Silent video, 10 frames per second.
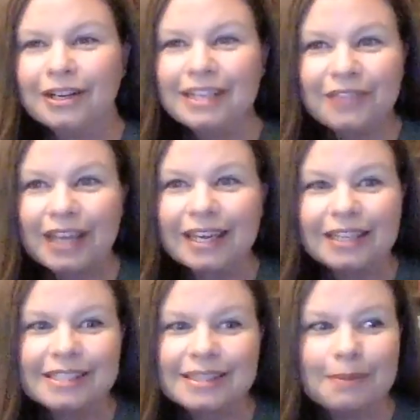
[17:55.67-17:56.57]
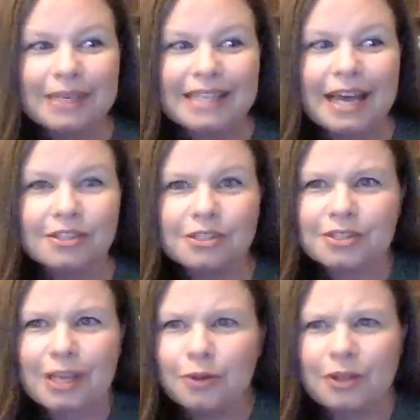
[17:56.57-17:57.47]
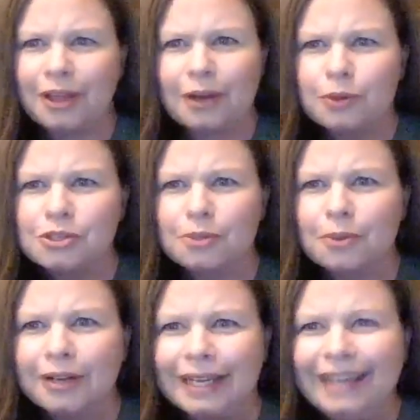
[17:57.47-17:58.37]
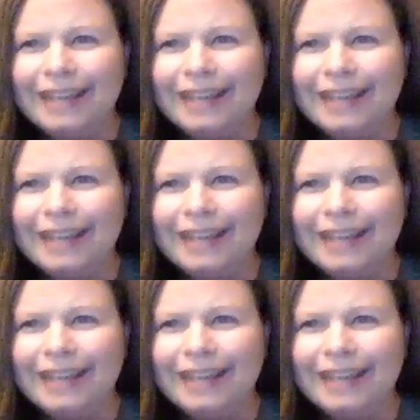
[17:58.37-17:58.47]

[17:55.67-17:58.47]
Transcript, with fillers: And if they get to somebody's house, there's like, they're like, where's your Berkey?